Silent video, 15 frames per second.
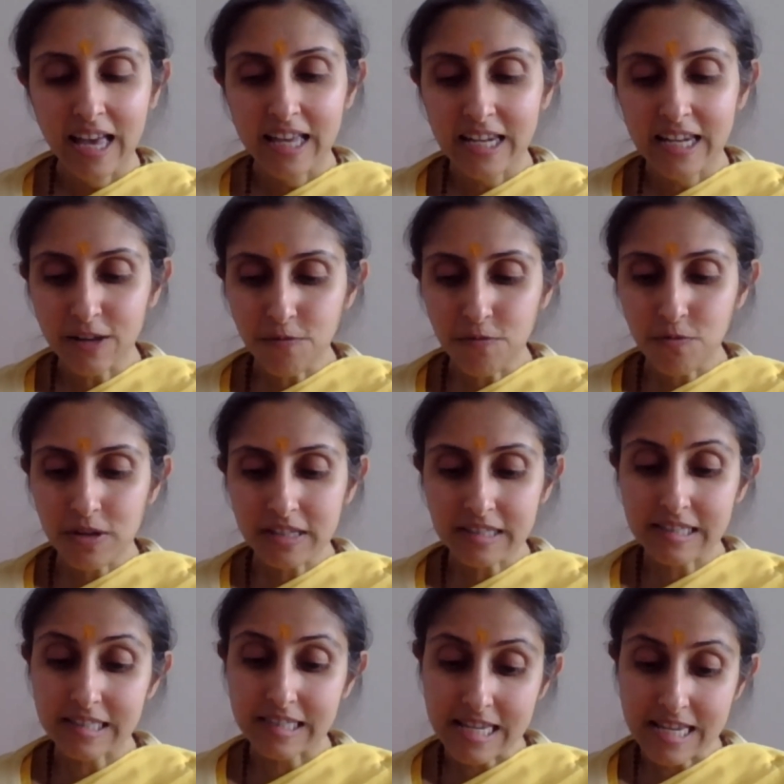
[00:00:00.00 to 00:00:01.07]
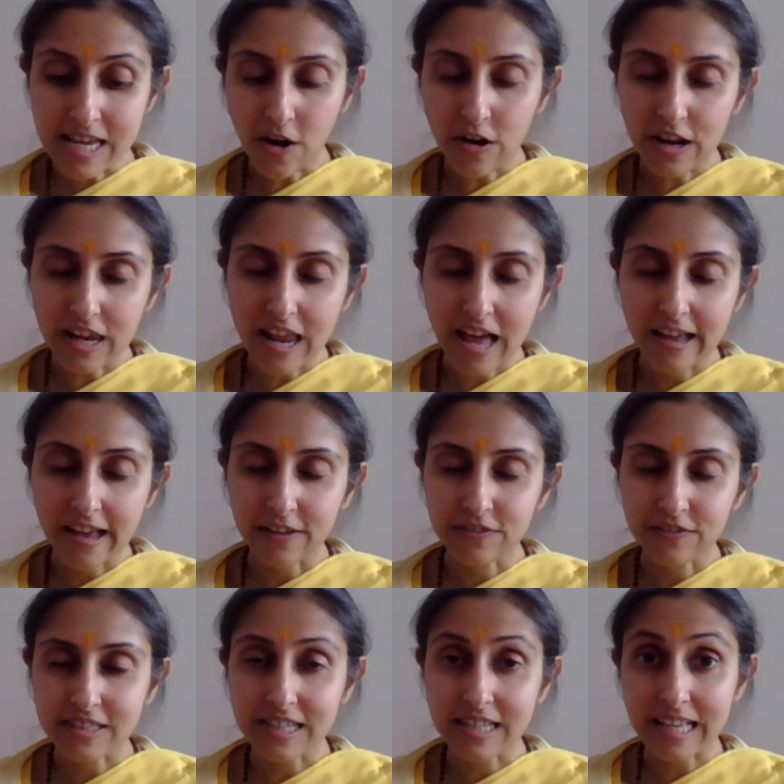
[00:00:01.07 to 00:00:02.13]
And if we see our
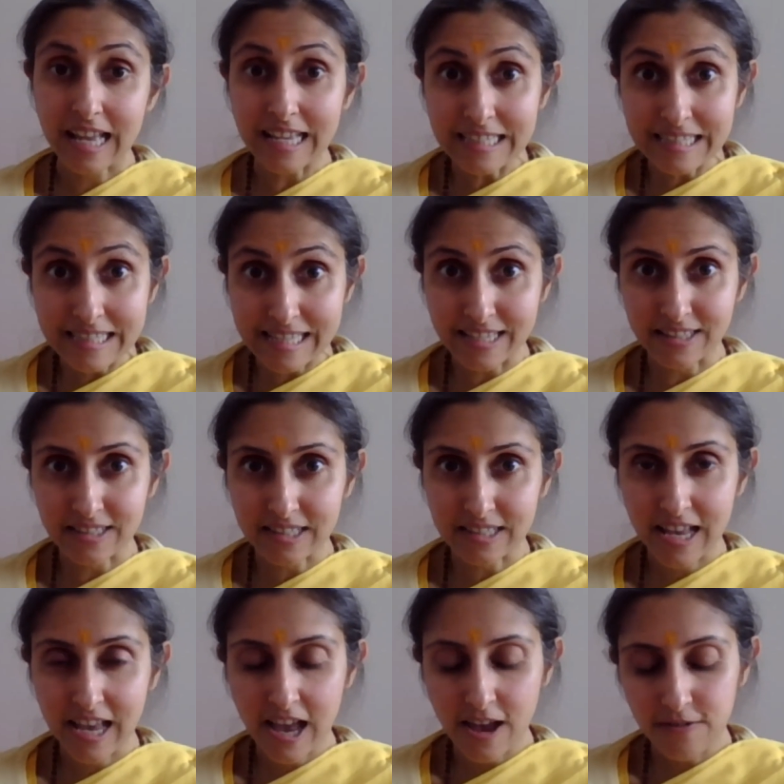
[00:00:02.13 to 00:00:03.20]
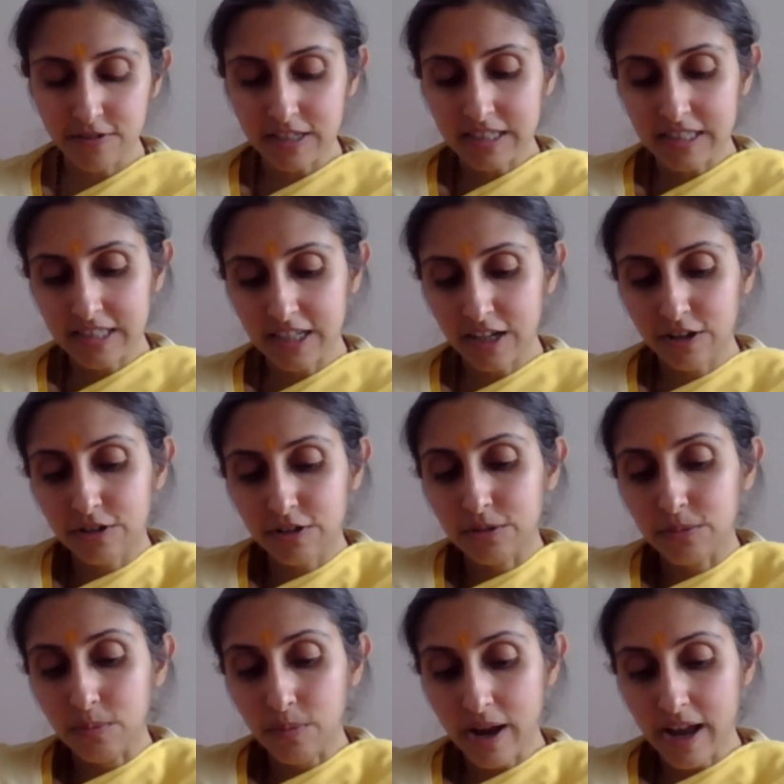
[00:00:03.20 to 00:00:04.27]
lives as this, every
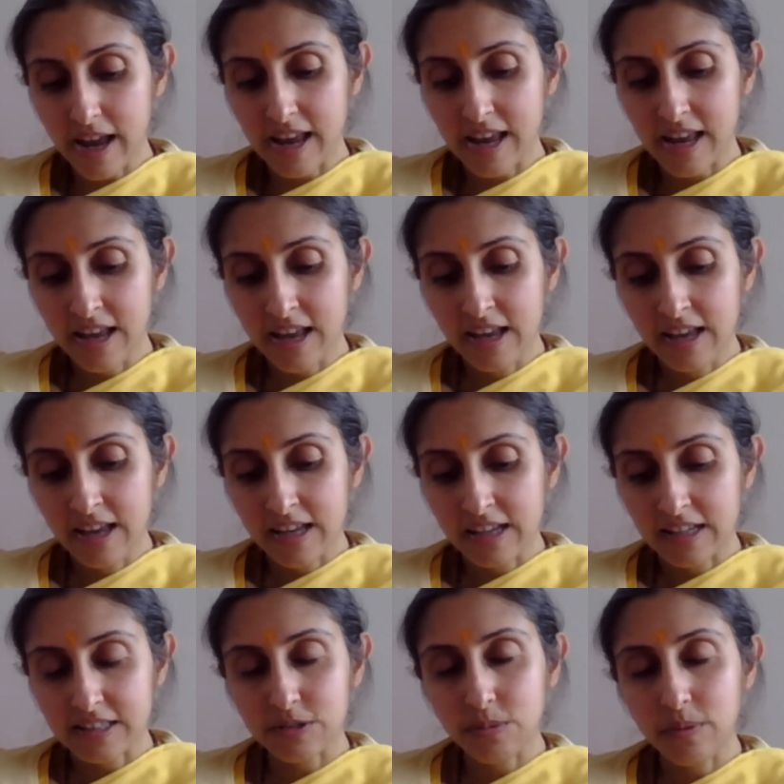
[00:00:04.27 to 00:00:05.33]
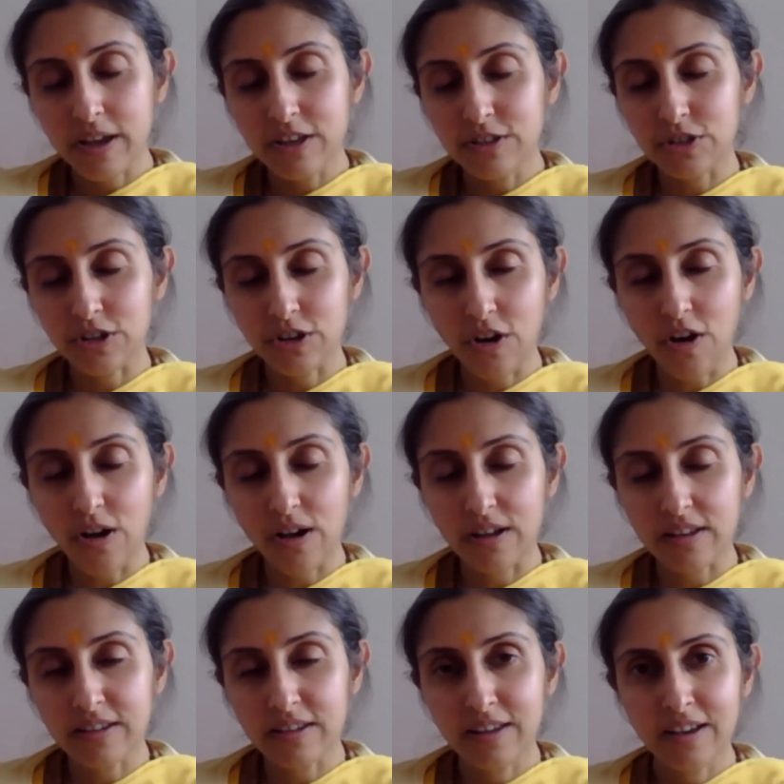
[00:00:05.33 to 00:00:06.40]
single way is a way to
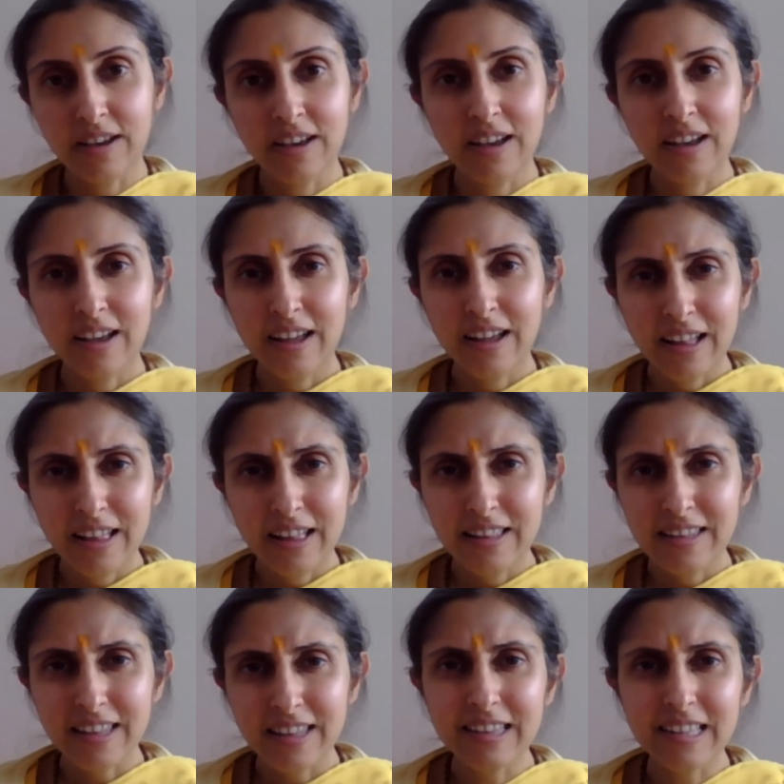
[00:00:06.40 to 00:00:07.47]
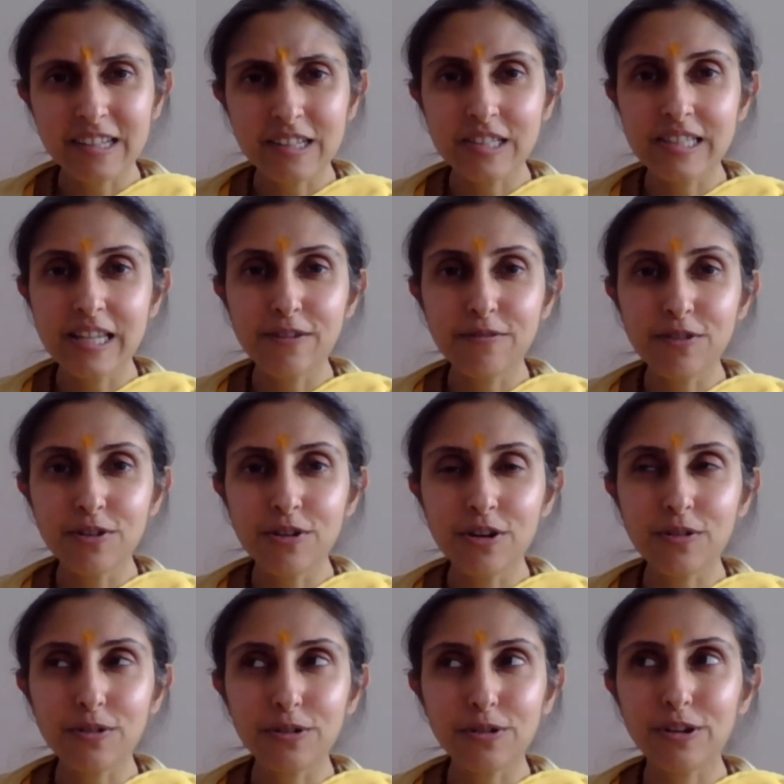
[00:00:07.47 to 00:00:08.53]
God, then there's
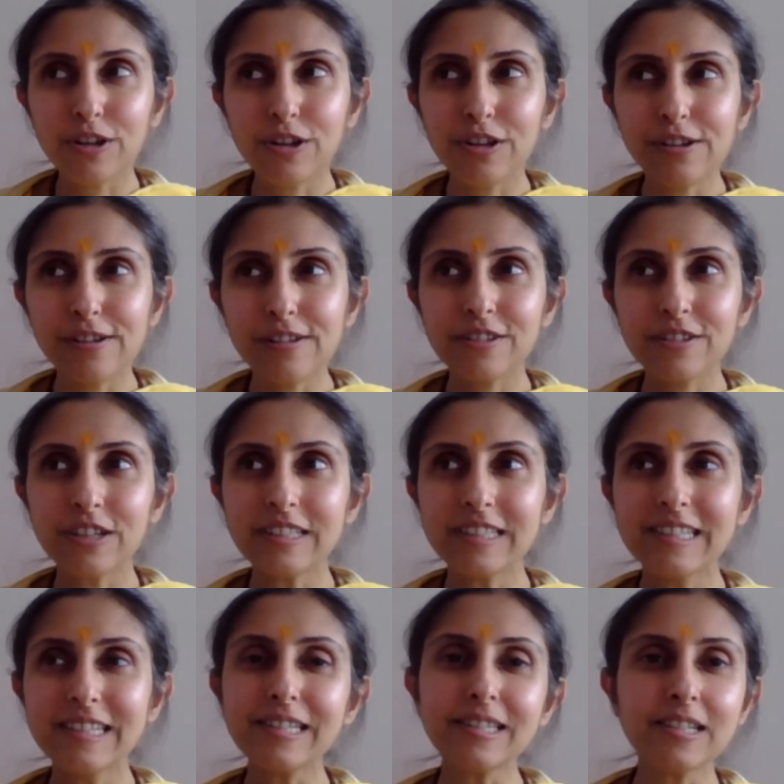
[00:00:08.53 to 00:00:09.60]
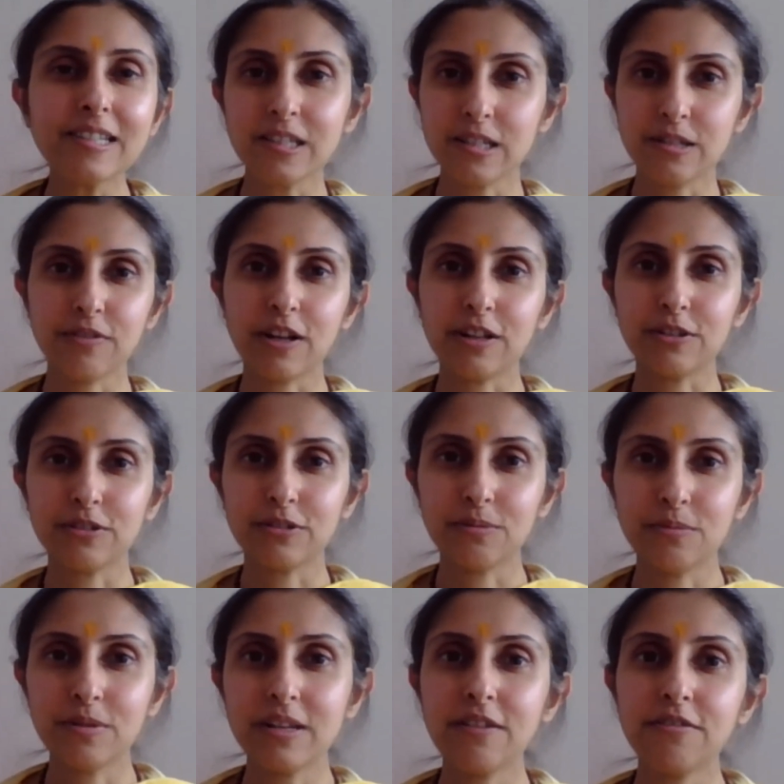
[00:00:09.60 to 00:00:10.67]
never a distance felt.
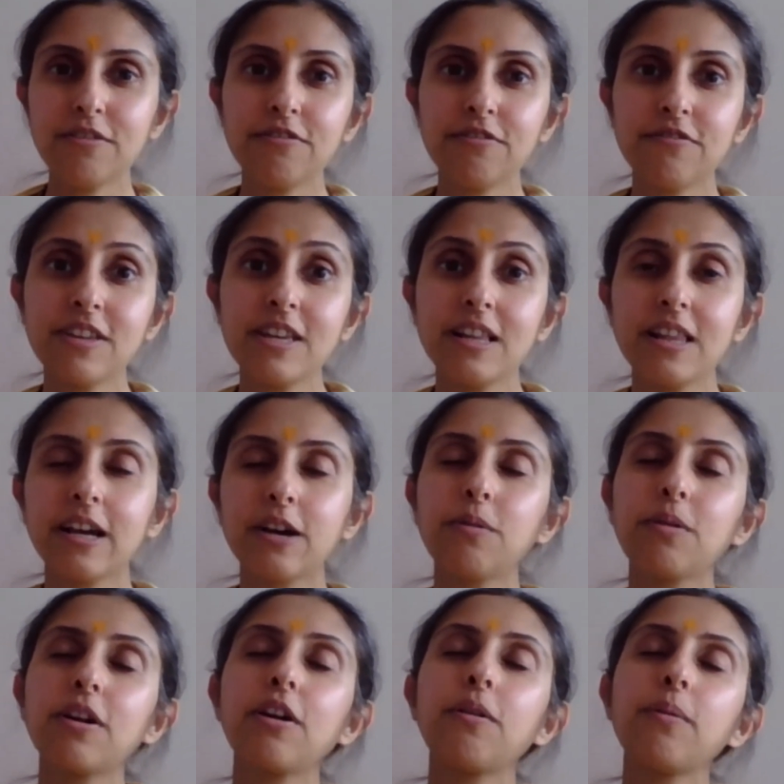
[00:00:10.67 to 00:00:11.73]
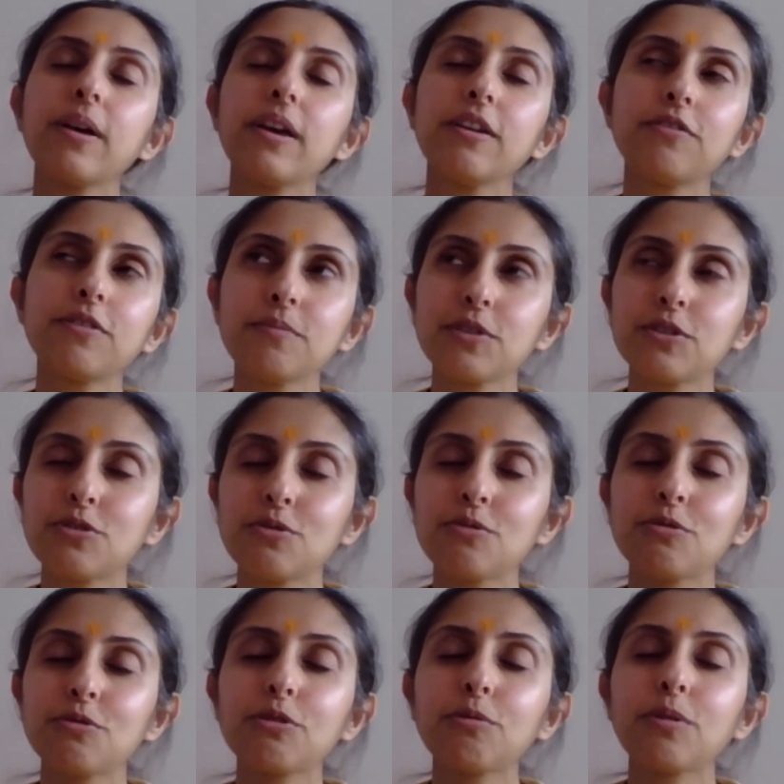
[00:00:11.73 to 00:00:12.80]
We never feel like we're away from the
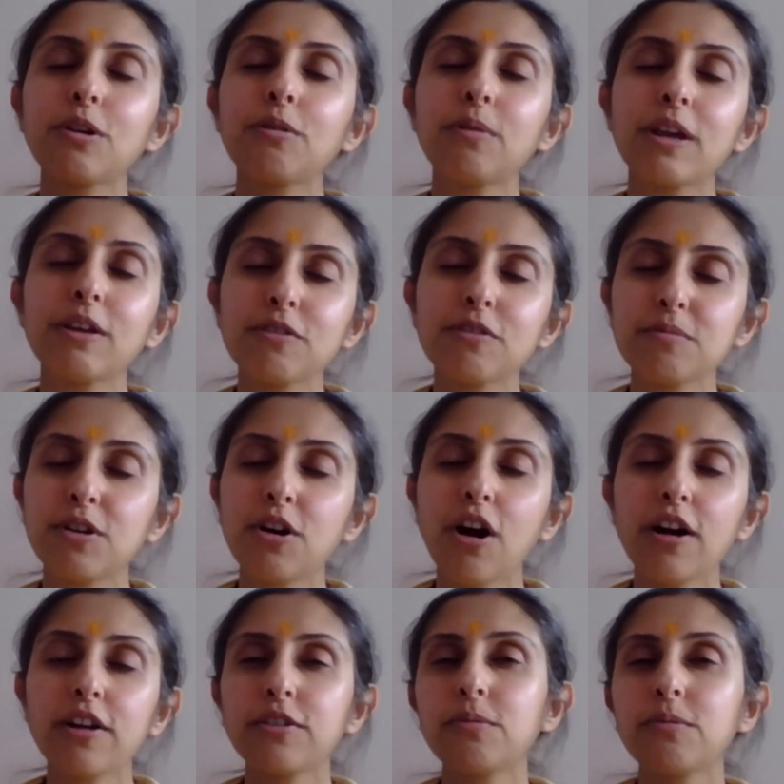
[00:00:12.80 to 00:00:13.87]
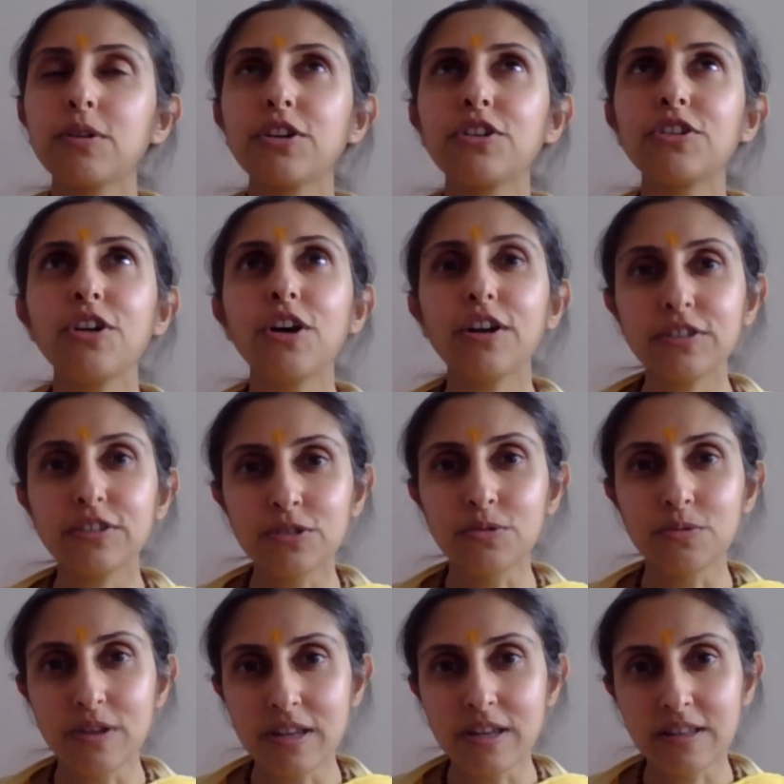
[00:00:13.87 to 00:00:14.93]
truth or we're away from God or we're not
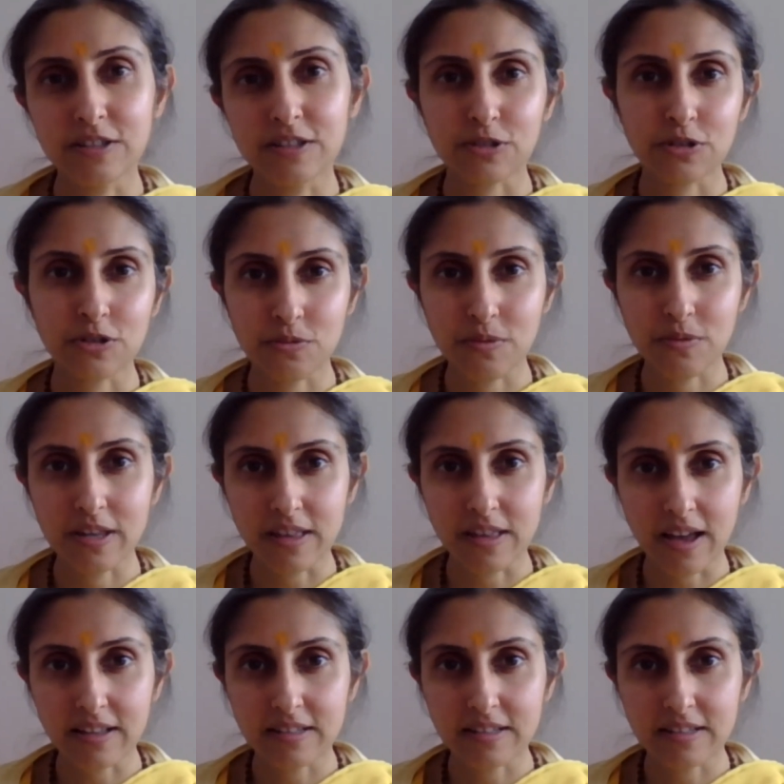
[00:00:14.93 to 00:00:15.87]
doing this or doing